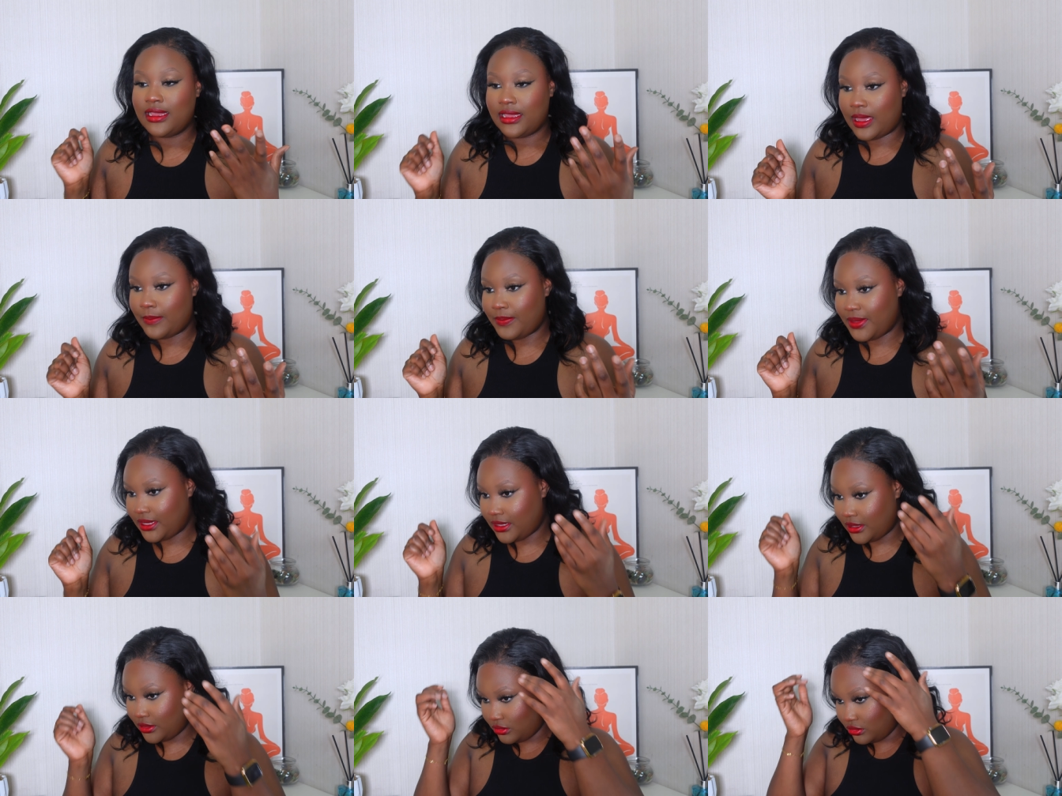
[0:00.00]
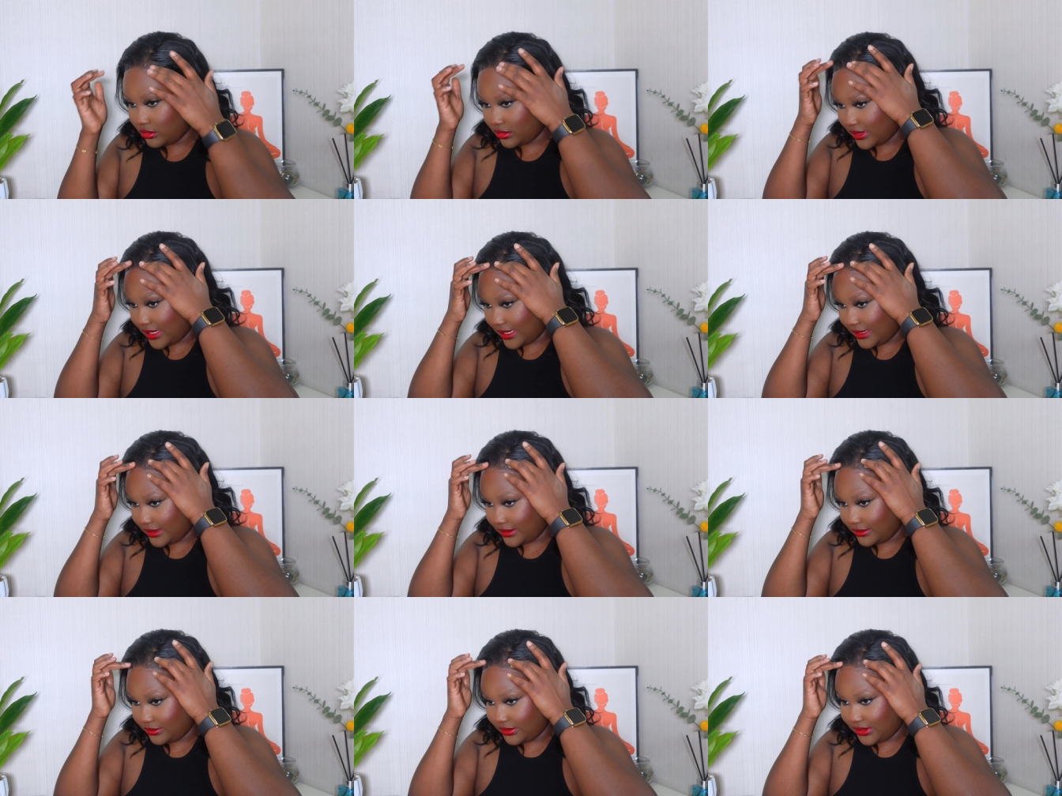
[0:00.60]
and make it look like
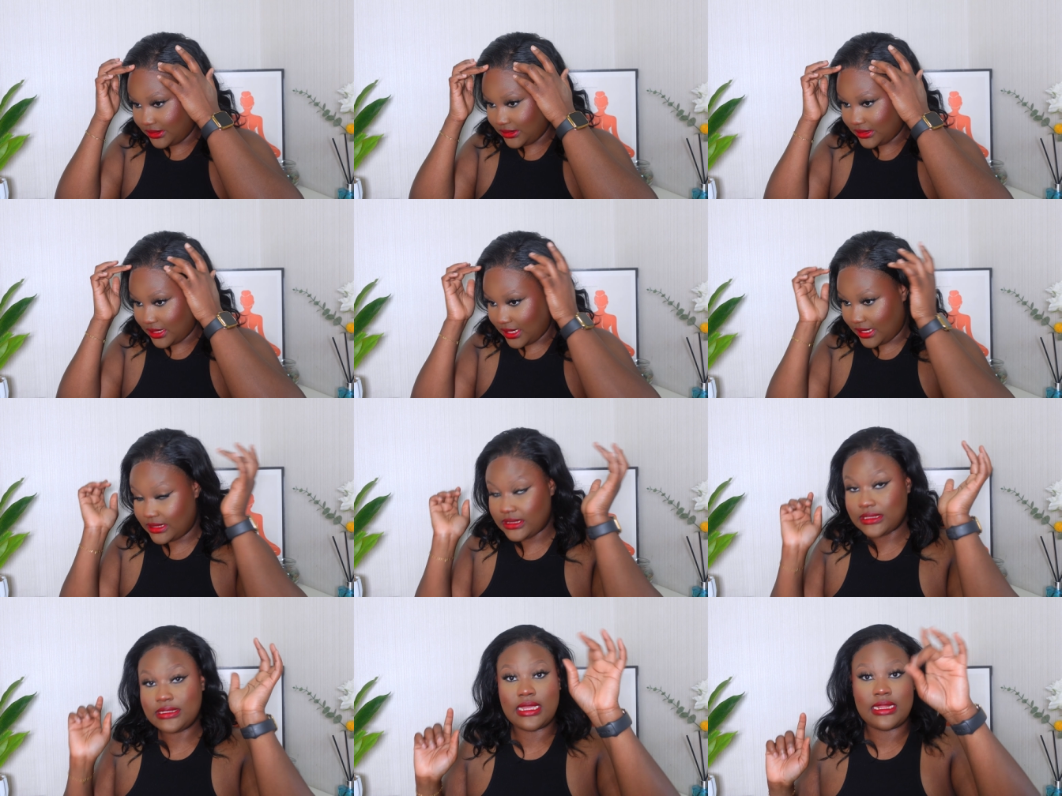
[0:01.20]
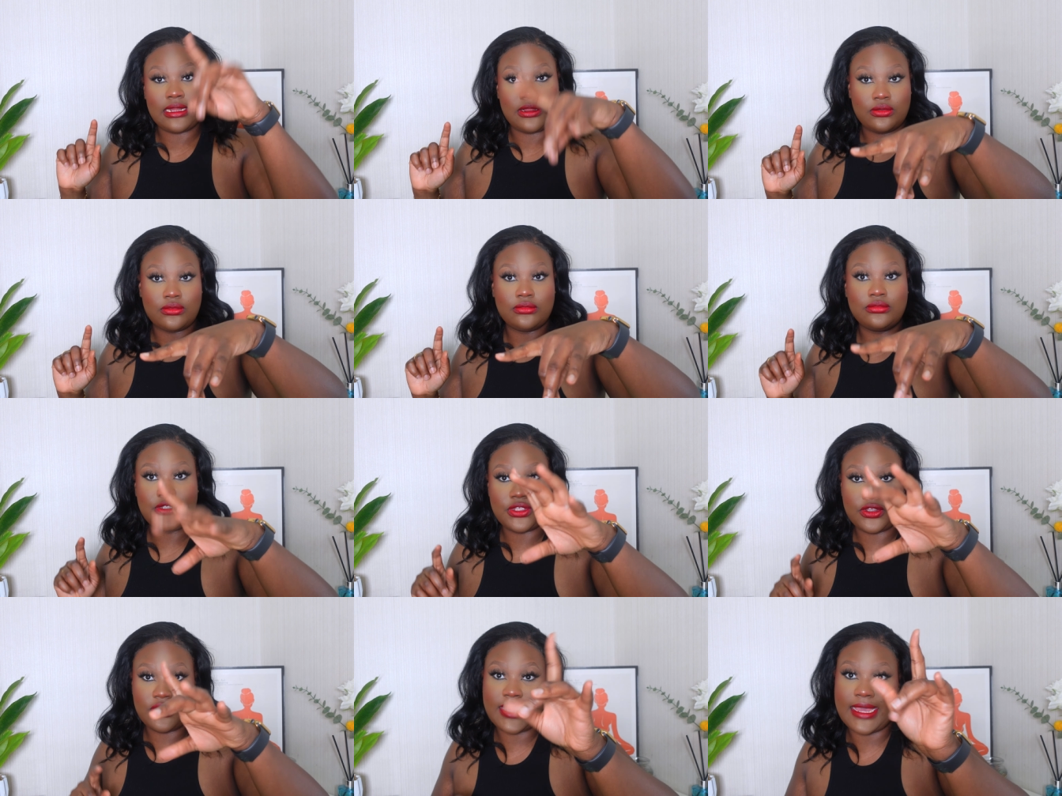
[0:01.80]
really nice, and I'll
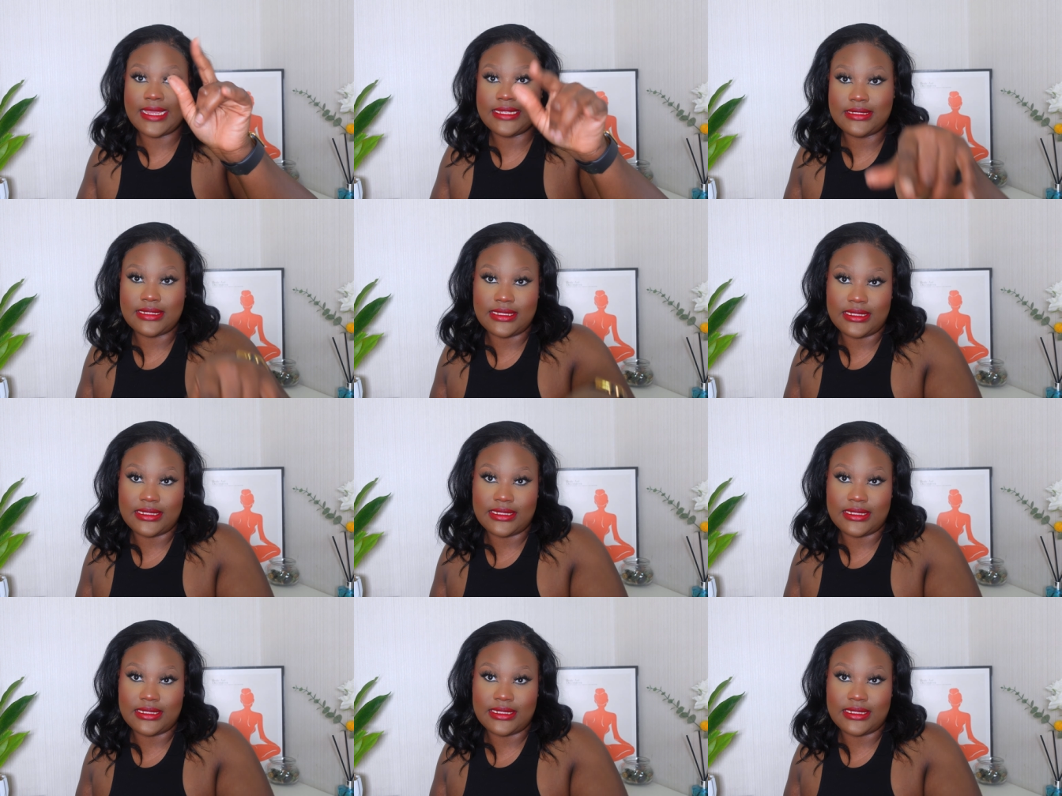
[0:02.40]
see you guys.